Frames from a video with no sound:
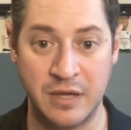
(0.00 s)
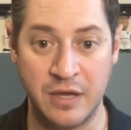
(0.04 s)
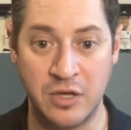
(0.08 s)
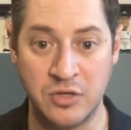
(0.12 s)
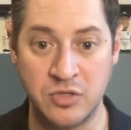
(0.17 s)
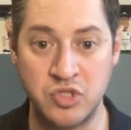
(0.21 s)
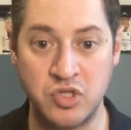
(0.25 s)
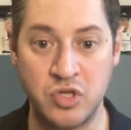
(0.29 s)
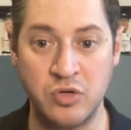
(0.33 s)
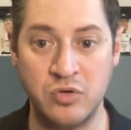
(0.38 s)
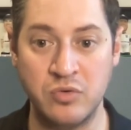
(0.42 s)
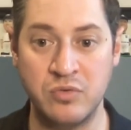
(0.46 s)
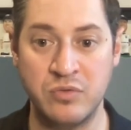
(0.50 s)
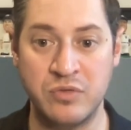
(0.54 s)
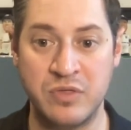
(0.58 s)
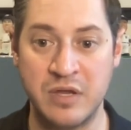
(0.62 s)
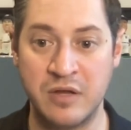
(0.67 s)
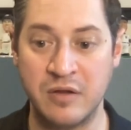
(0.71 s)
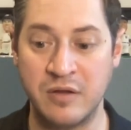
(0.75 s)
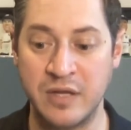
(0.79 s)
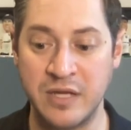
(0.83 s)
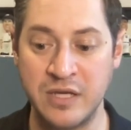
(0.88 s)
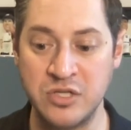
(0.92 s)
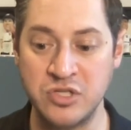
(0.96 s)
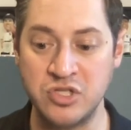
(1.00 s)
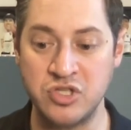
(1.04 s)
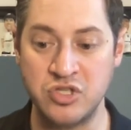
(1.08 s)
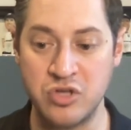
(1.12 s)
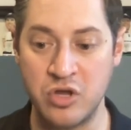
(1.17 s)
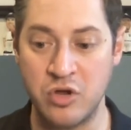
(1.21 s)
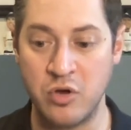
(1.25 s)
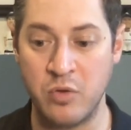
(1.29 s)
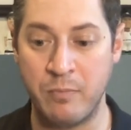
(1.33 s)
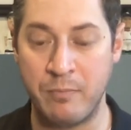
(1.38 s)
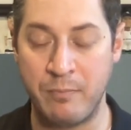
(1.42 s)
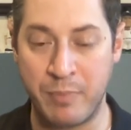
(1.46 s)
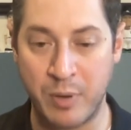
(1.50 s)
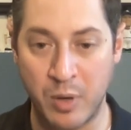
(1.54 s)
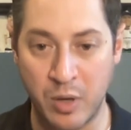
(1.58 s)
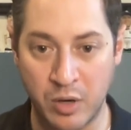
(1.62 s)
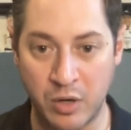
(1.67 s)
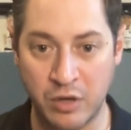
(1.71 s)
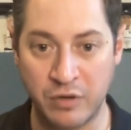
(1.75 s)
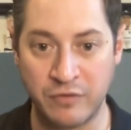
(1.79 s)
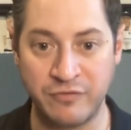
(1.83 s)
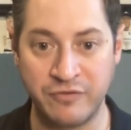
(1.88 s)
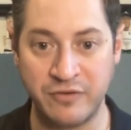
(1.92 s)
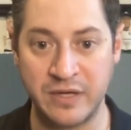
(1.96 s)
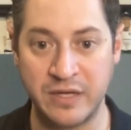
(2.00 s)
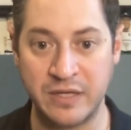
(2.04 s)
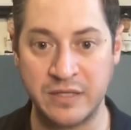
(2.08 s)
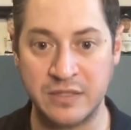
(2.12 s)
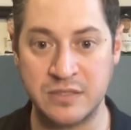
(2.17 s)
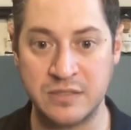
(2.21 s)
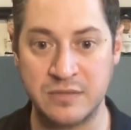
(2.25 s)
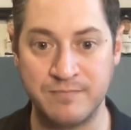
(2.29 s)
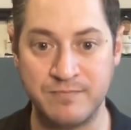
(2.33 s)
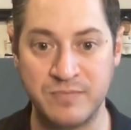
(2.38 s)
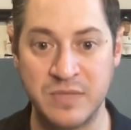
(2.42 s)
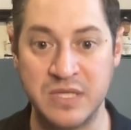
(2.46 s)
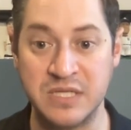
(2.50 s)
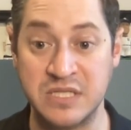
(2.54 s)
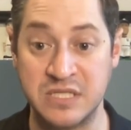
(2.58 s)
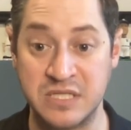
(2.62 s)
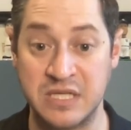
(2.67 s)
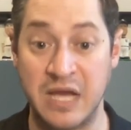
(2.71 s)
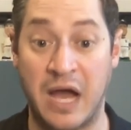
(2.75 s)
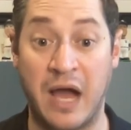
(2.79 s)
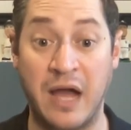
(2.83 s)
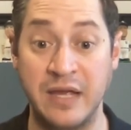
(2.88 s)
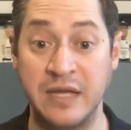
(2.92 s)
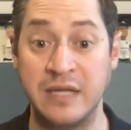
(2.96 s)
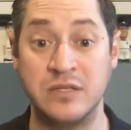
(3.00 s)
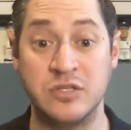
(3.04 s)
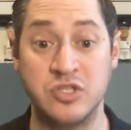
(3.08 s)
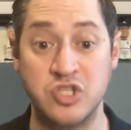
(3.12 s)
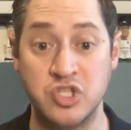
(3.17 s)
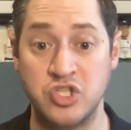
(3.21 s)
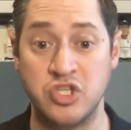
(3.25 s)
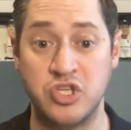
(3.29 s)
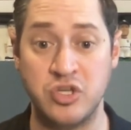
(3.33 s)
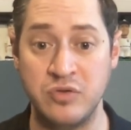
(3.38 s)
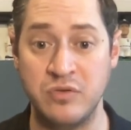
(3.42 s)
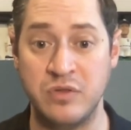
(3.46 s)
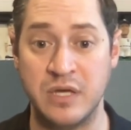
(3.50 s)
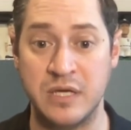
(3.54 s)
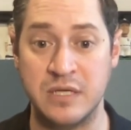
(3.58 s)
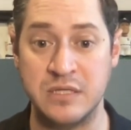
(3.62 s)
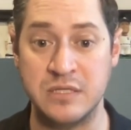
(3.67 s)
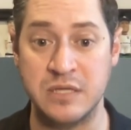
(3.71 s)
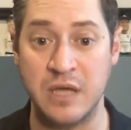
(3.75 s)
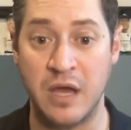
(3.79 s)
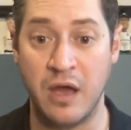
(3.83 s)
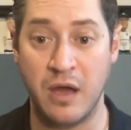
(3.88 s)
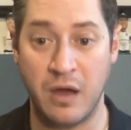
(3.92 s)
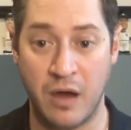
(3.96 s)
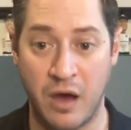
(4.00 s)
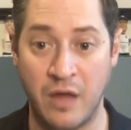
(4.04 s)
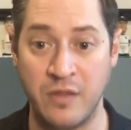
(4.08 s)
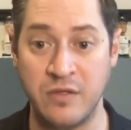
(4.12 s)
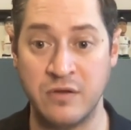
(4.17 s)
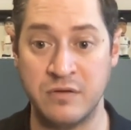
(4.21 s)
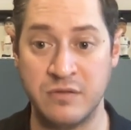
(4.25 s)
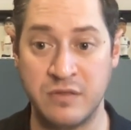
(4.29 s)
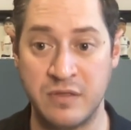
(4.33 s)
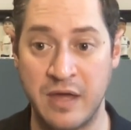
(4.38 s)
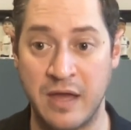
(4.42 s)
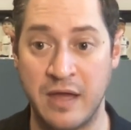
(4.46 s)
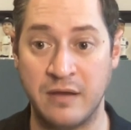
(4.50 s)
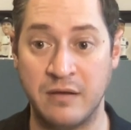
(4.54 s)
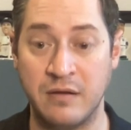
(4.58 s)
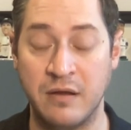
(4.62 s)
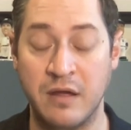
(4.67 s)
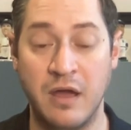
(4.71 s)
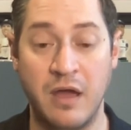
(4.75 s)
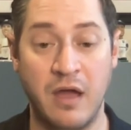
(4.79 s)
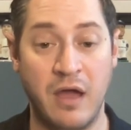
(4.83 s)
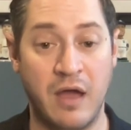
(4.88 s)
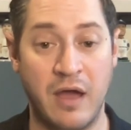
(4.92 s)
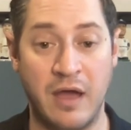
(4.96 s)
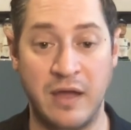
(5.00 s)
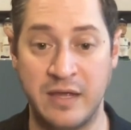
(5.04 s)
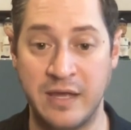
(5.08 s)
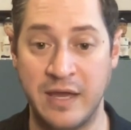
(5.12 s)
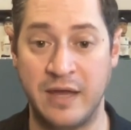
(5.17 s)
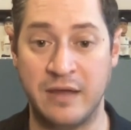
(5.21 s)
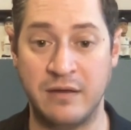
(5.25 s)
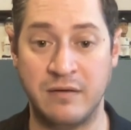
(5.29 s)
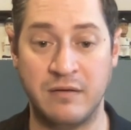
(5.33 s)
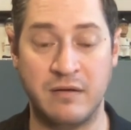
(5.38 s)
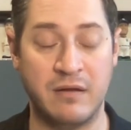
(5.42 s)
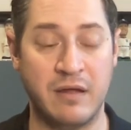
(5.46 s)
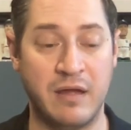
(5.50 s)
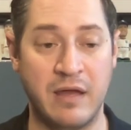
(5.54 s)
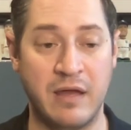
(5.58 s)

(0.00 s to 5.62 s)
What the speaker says: So there is no perfect science to this other than, again,